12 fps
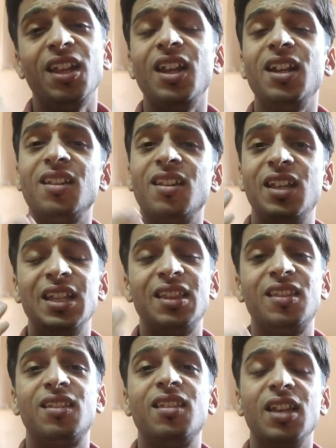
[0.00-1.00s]
the end he,
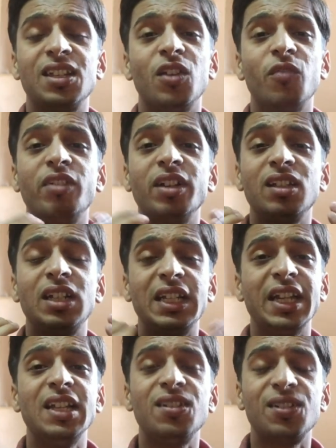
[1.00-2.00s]
he has given the
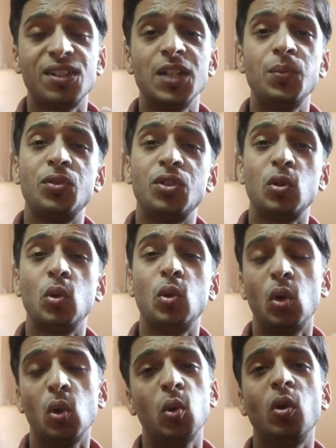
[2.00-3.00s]
10 steps to
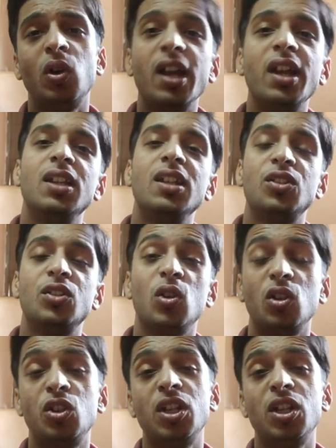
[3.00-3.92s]
grow kindness